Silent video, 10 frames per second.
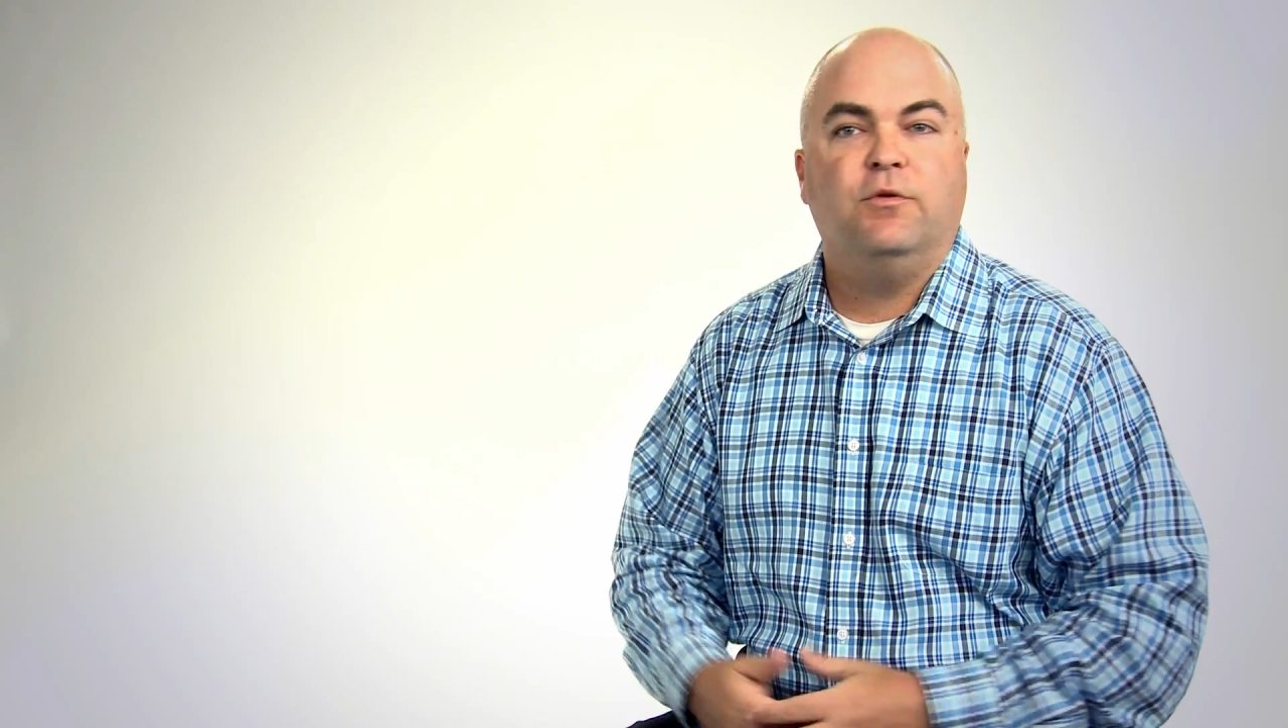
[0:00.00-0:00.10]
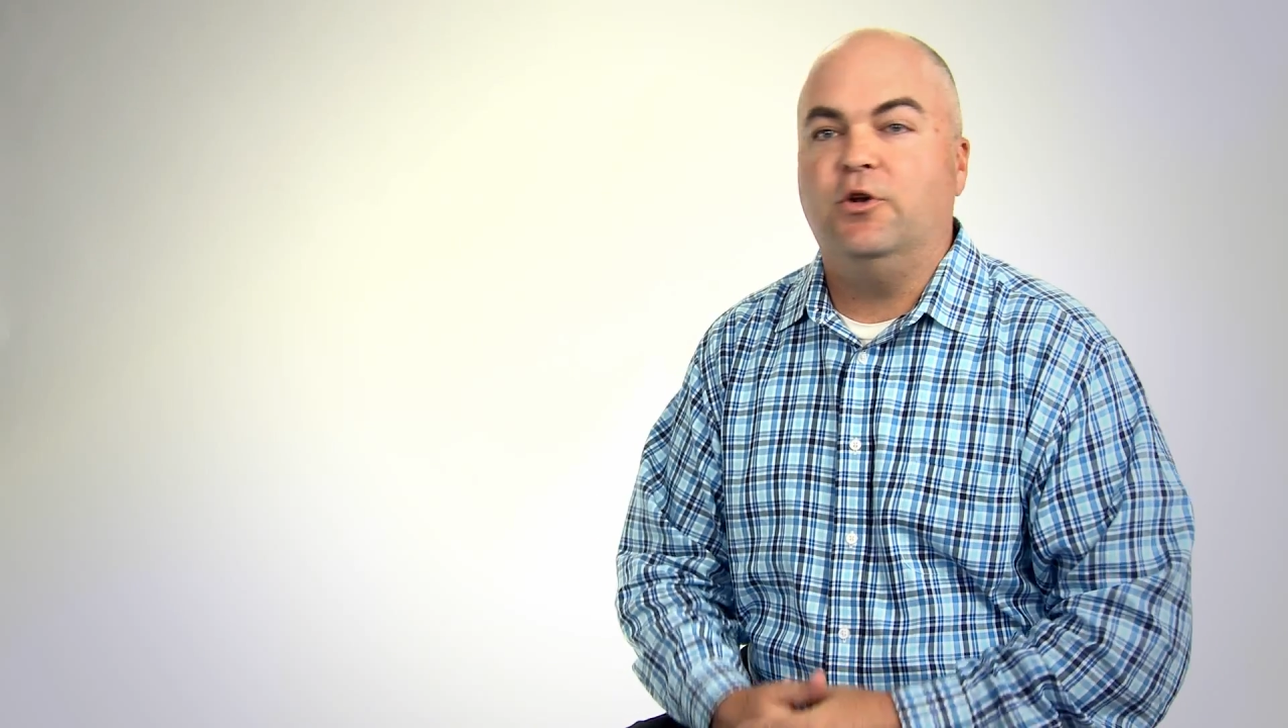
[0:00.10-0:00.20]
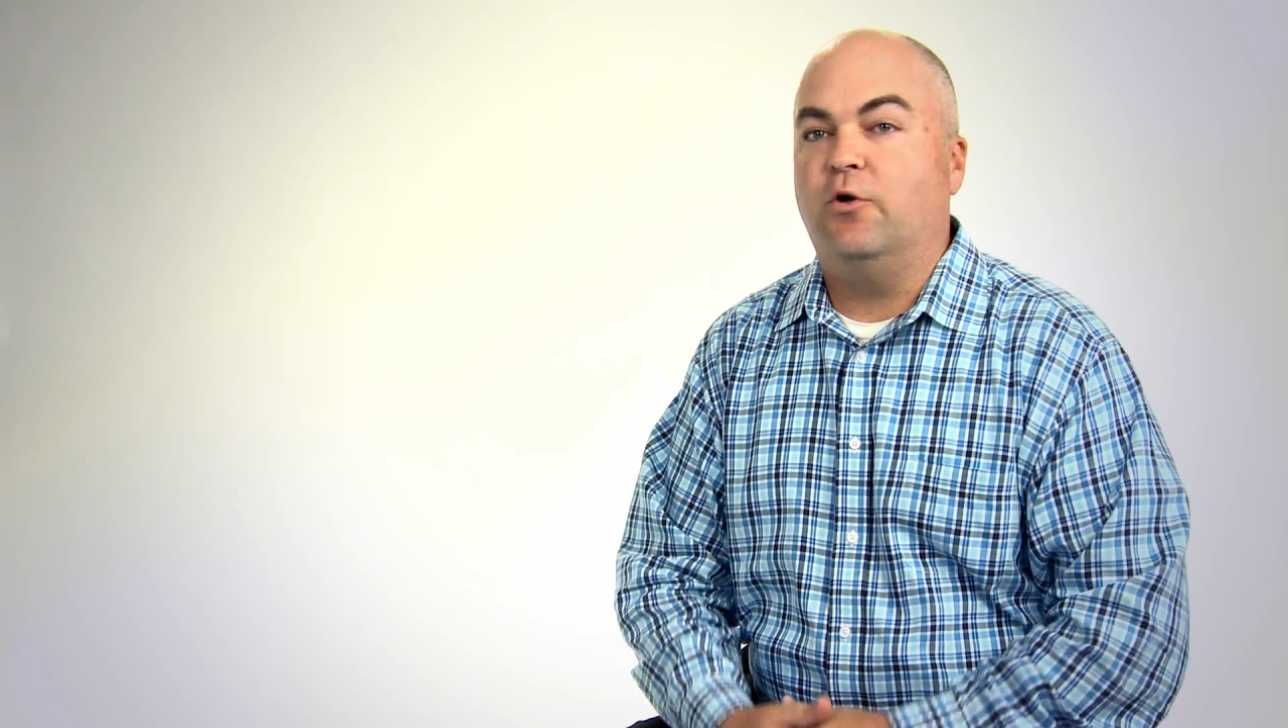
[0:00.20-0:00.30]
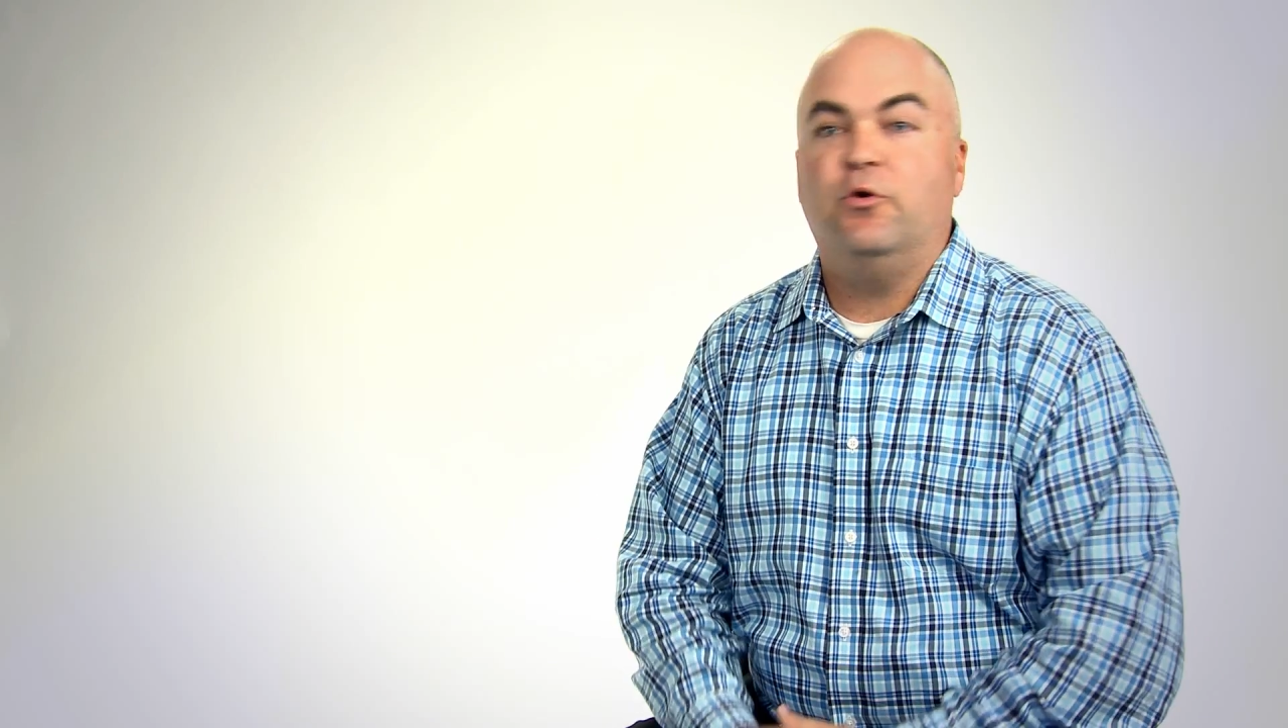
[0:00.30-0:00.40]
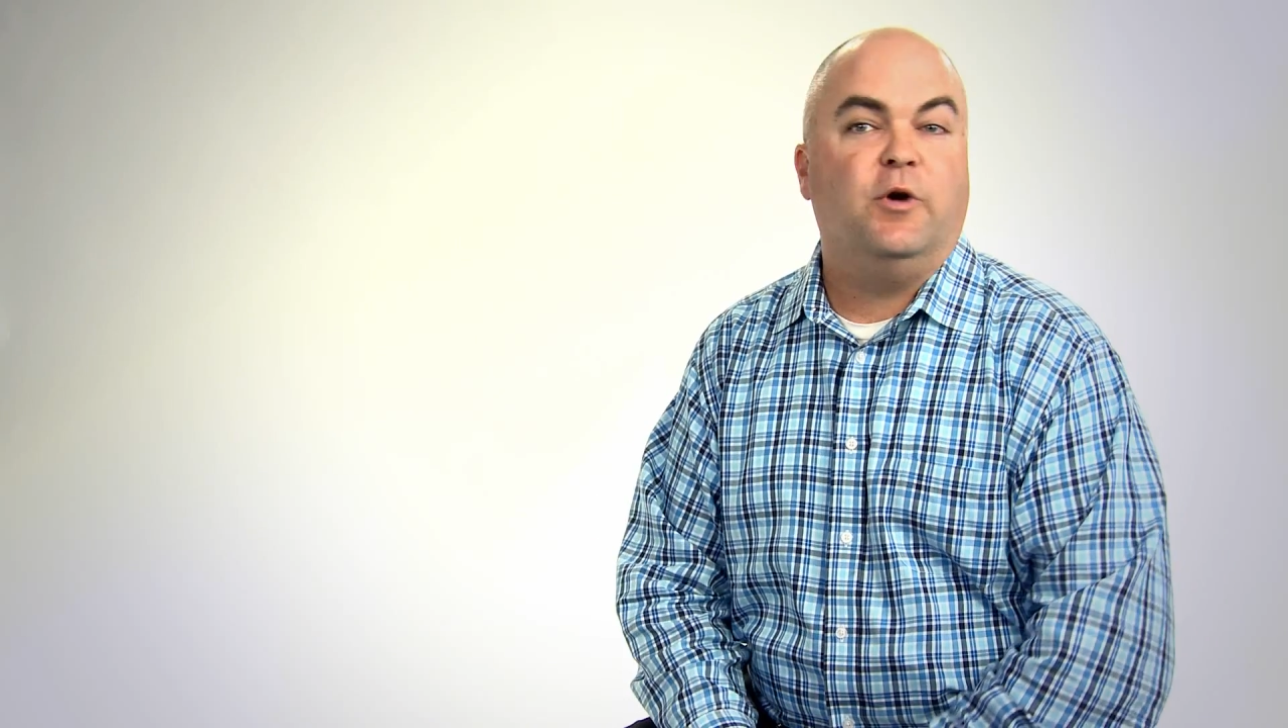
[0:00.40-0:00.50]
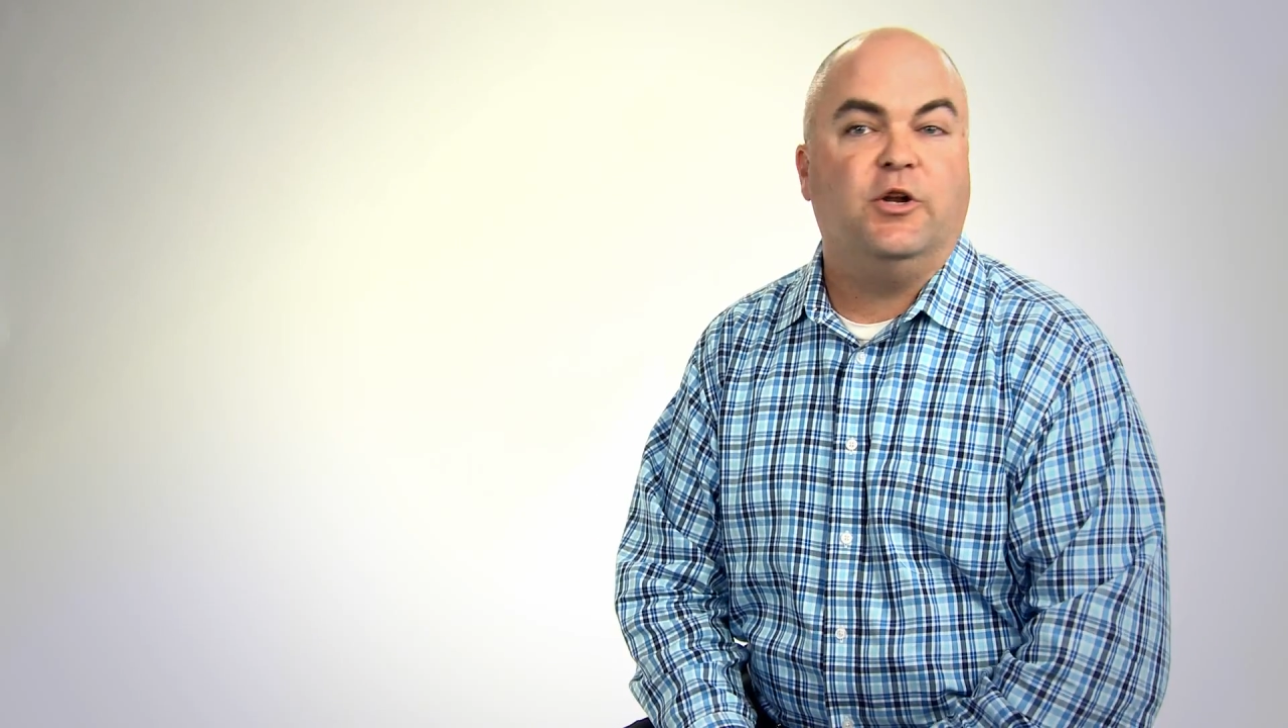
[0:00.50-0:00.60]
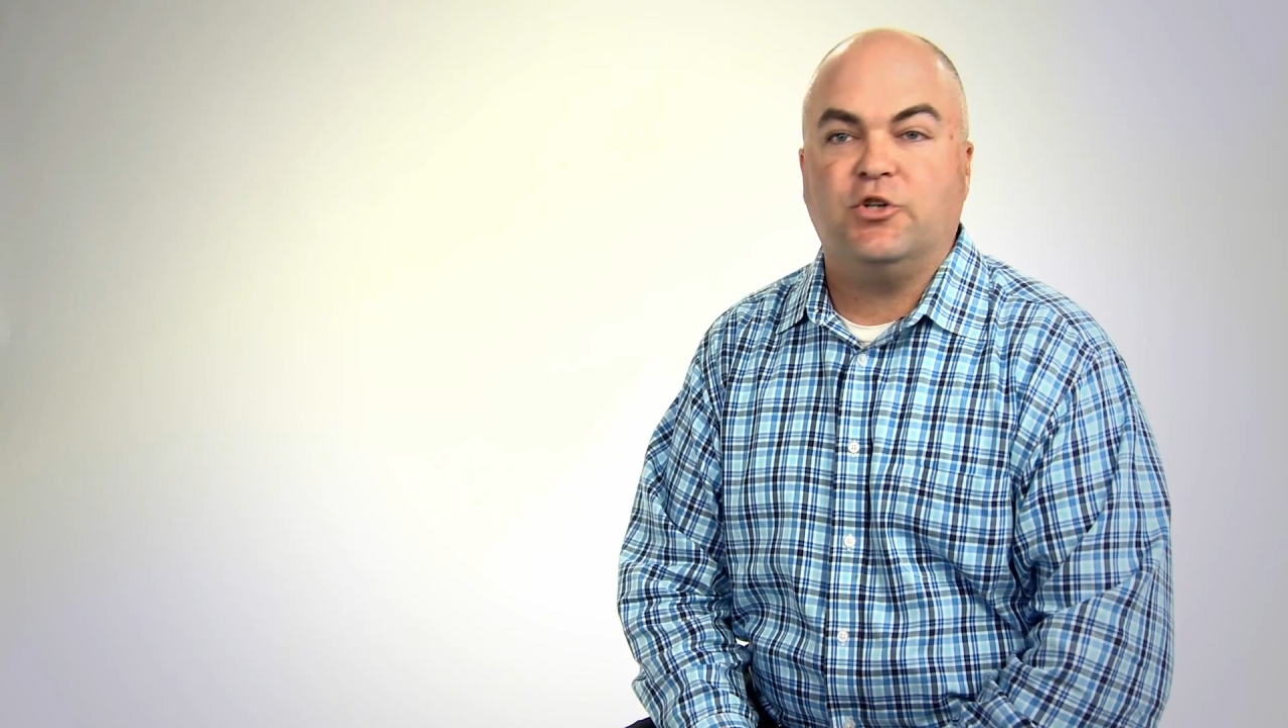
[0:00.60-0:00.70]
you don't know where to